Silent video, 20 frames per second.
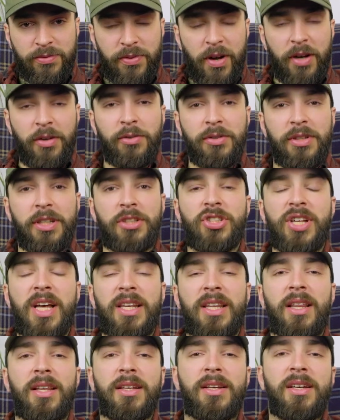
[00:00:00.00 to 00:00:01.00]
follow the
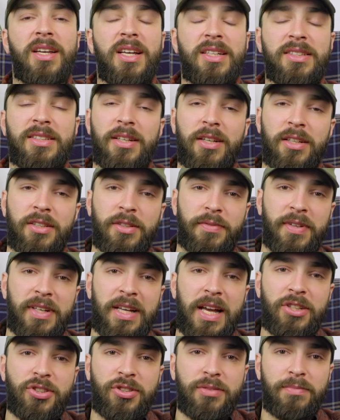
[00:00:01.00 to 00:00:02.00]
channel, click the
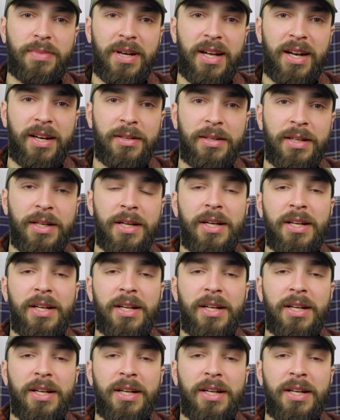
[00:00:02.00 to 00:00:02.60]
notification bell